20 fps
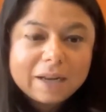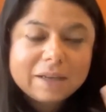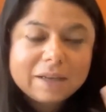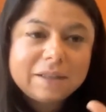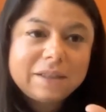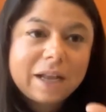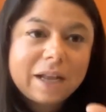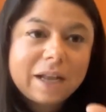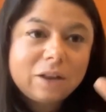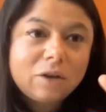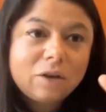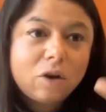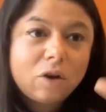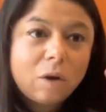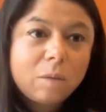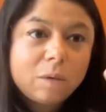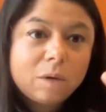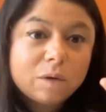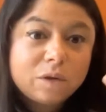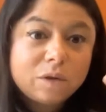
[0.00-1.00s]
making
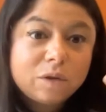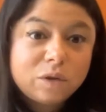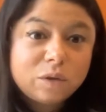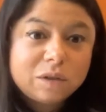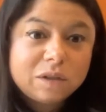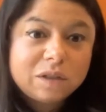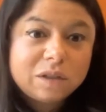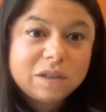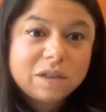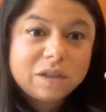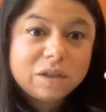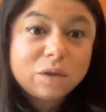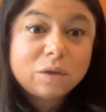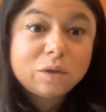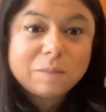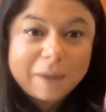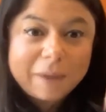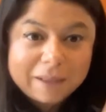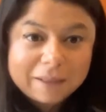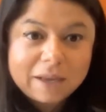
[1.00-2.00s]
their plans as
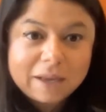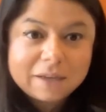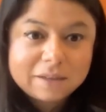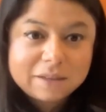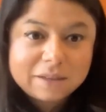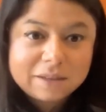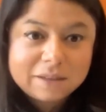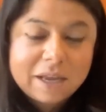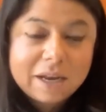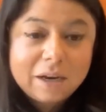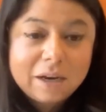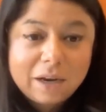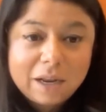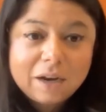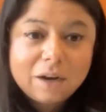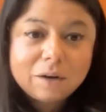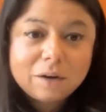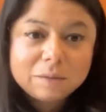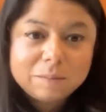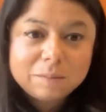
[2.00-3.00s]
well as their goals
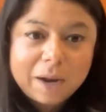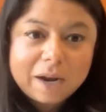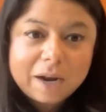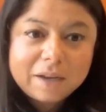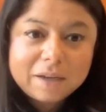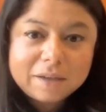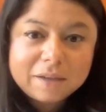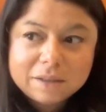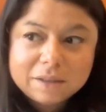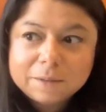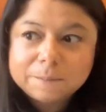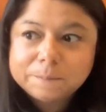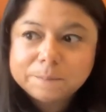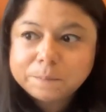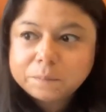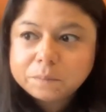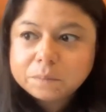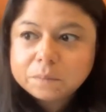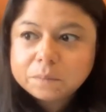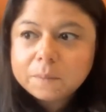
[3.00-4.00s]
in the
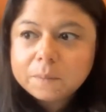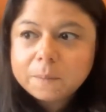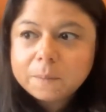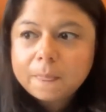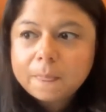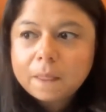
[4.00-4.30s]
plans.